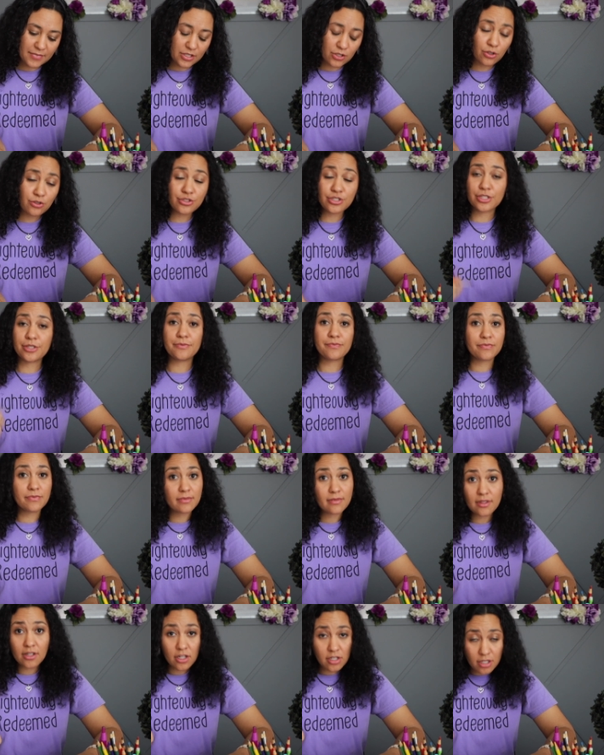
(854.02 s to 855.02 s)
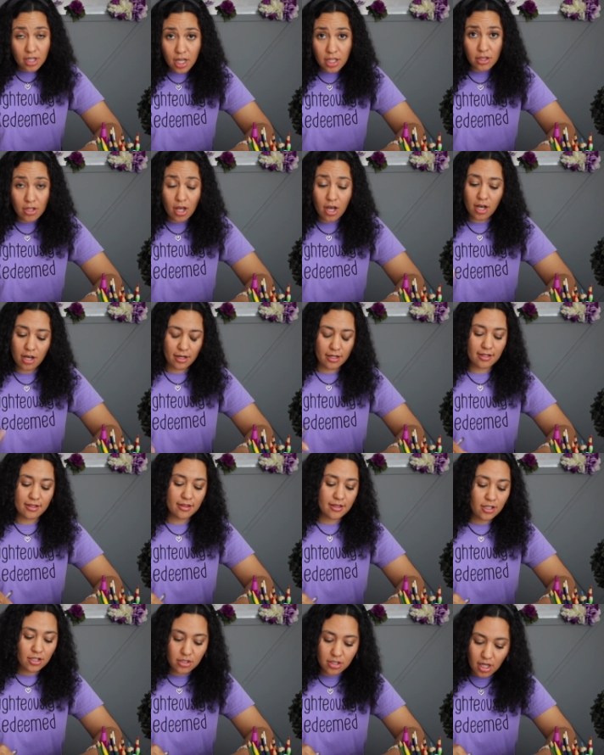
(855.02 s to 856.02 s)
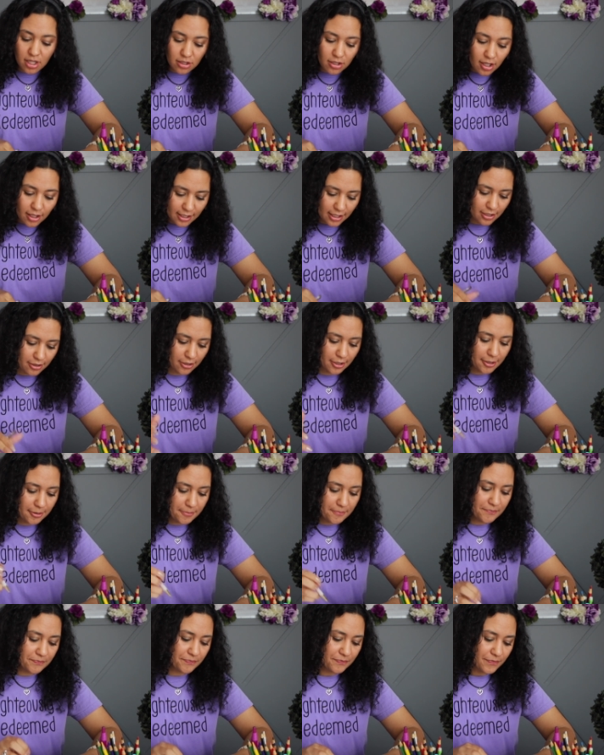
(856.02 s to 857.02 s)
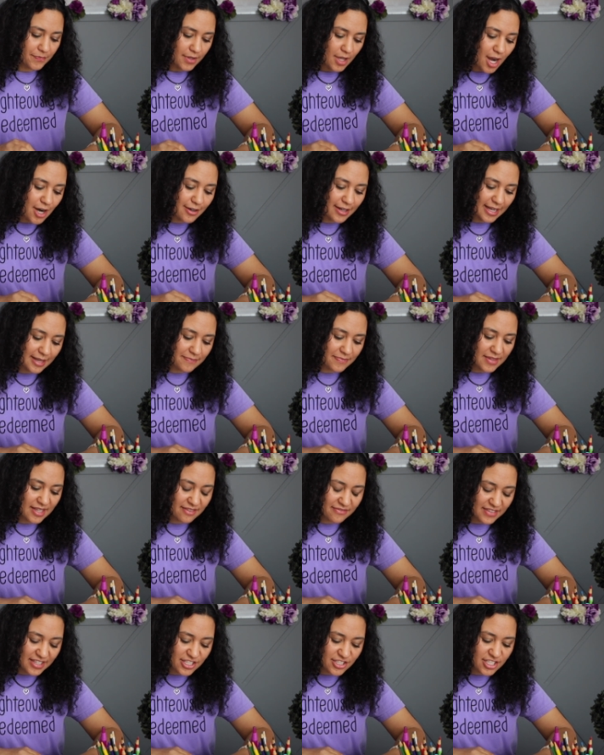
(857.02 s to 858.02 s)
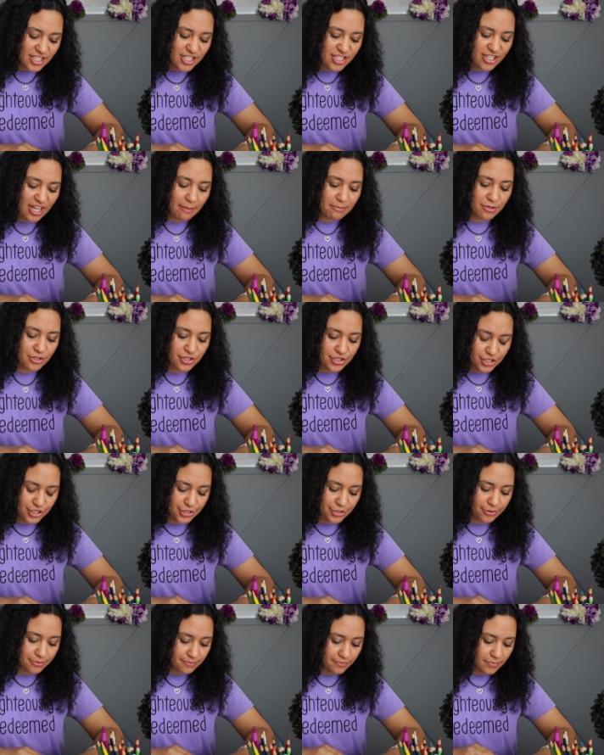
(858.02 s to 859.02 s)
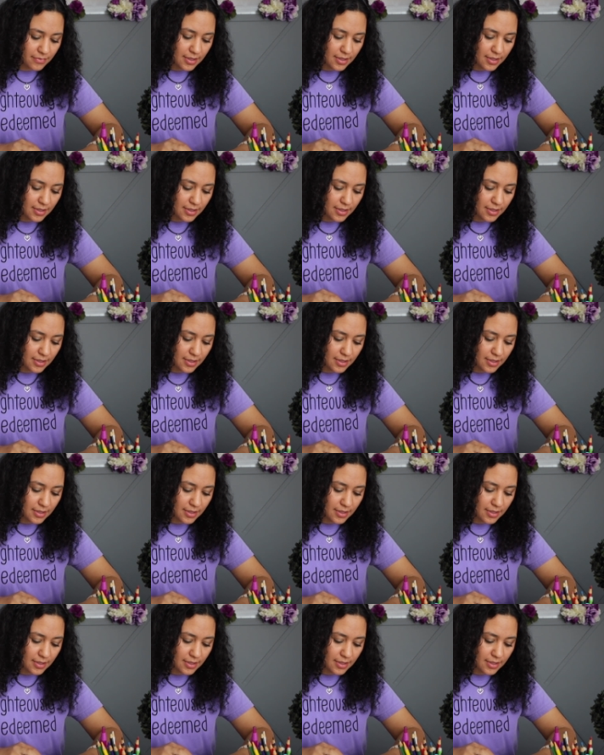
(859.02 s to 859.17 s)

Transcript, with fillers: I told you, they're not long. They're not long at all. All right, Ephesians chapter 2.